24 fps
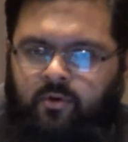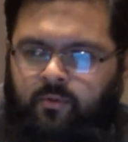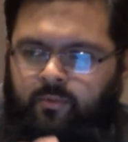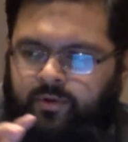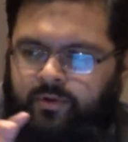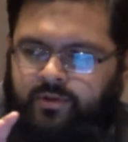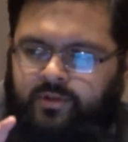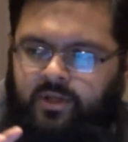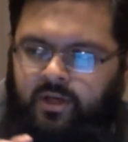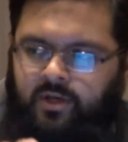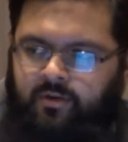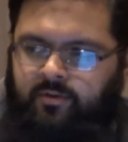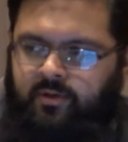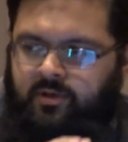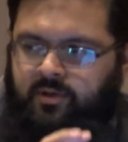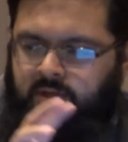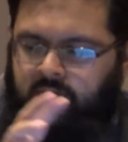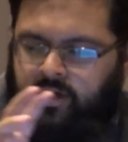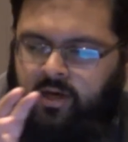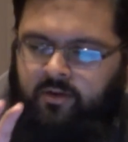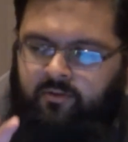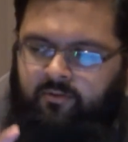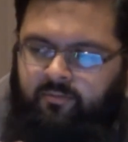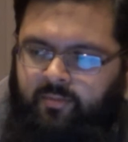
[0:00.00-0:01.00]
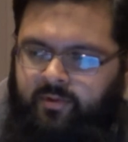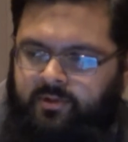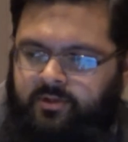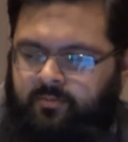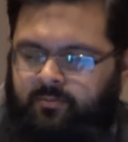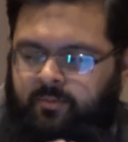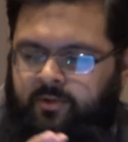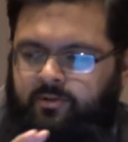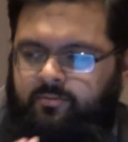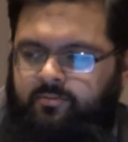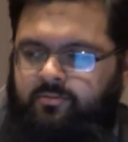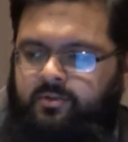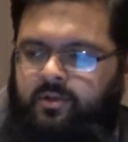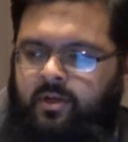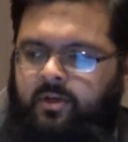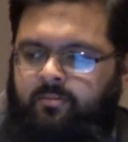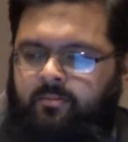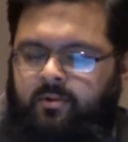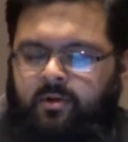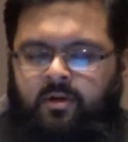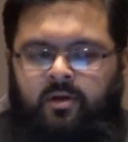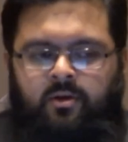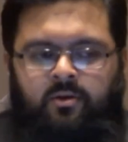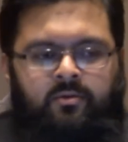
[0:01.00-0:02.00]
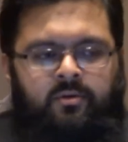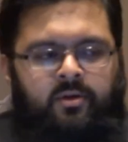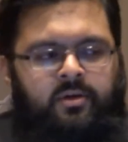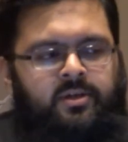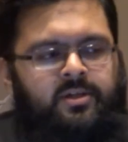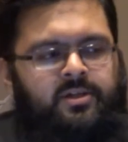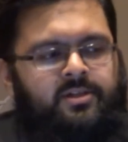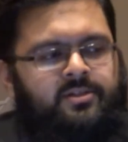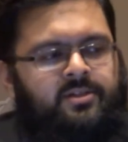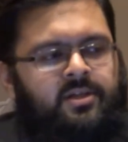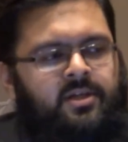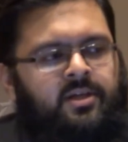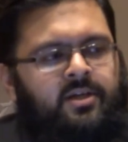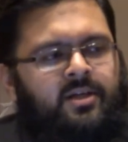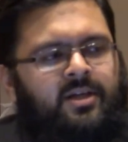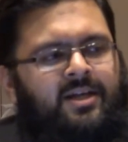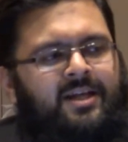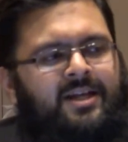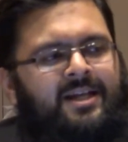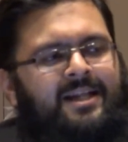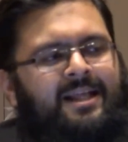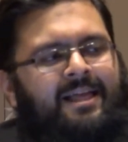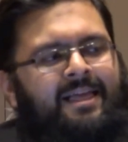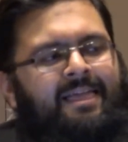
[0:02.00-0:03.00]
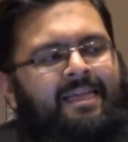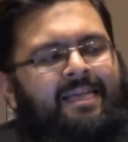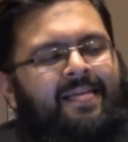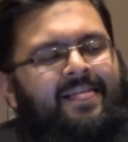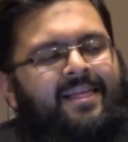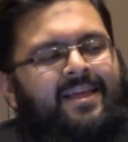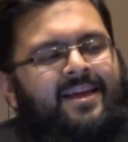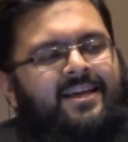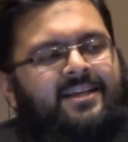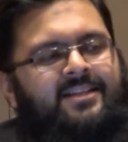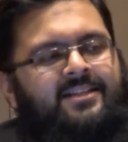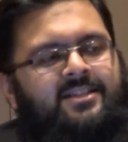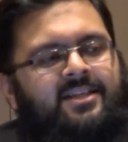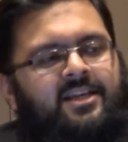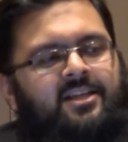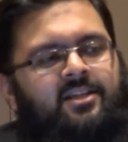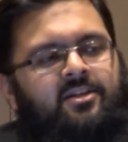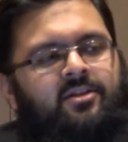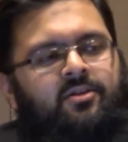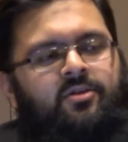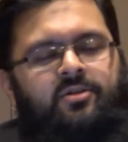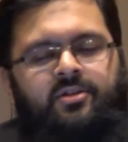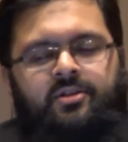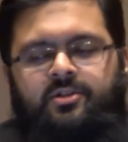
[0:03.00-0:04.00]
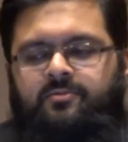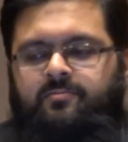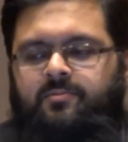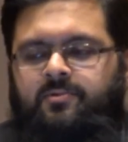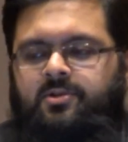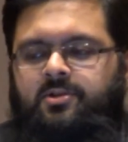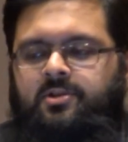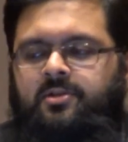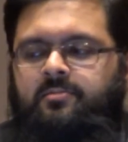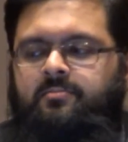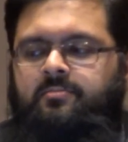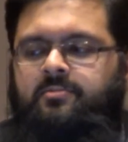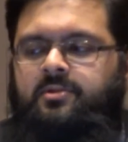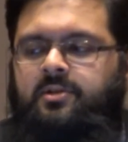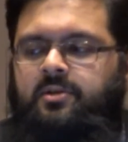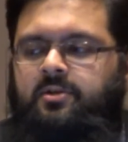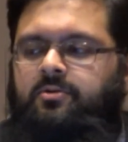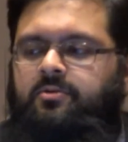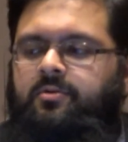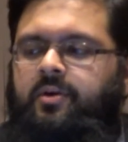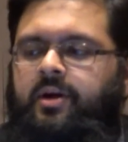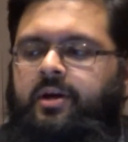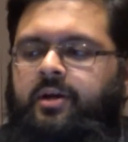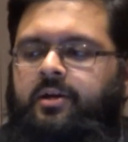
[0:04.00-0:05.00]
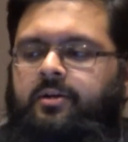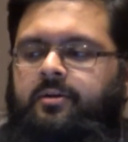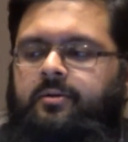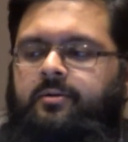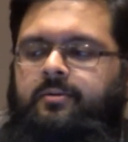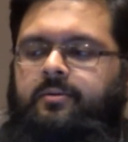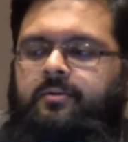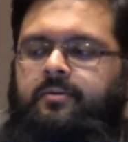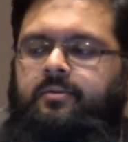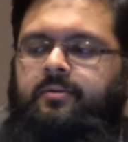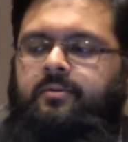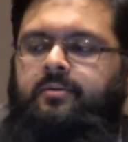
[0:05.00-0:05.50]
forgot which area, it's kind of Mesopotamia area, and he's saying, you know, these Muslims, they're all right.